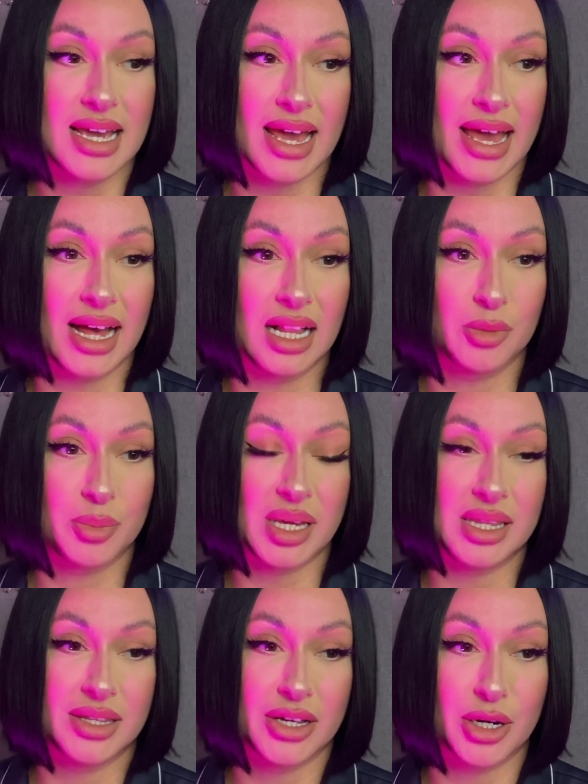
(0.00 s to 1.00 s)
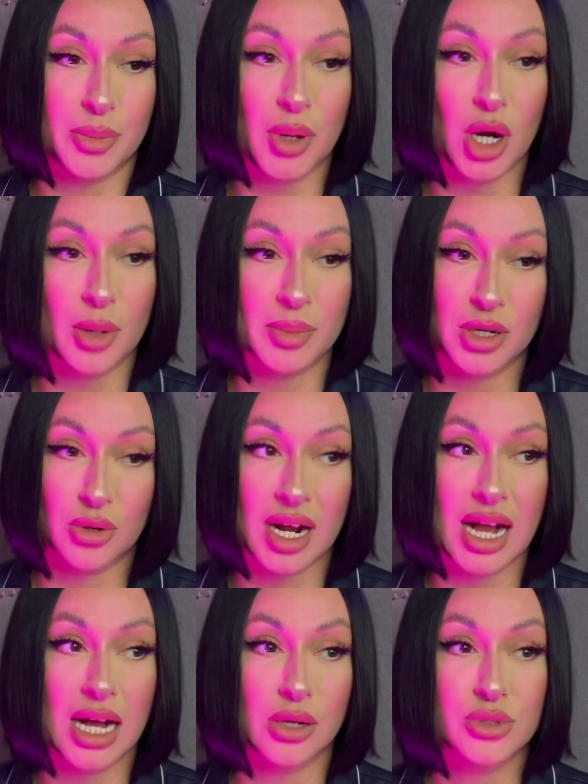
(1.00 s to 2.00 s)
help in their apartment or
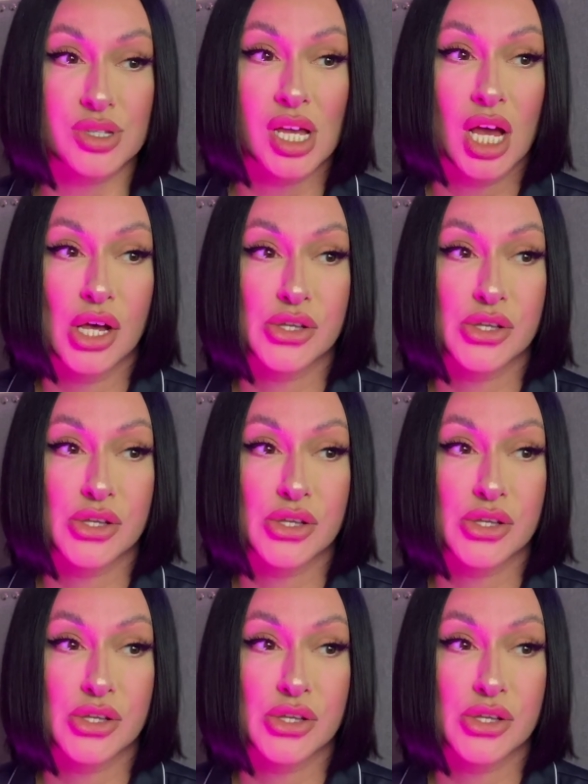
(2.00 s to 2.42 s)
house.